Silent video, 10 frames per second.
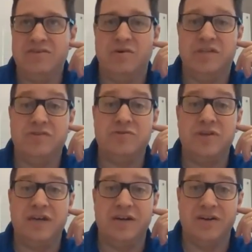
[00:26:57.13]
So what's
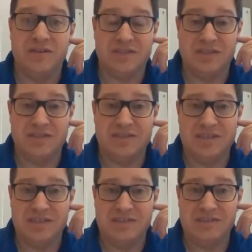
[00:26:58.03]
interesting here is
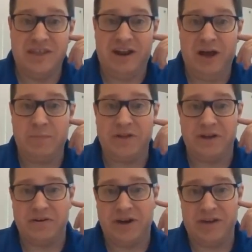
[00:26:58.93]
you see that
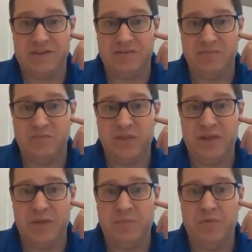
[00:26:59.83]
uptick, right? So
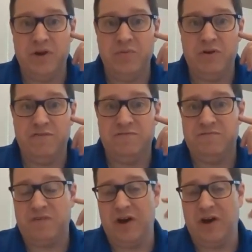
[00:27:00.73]
they pretty well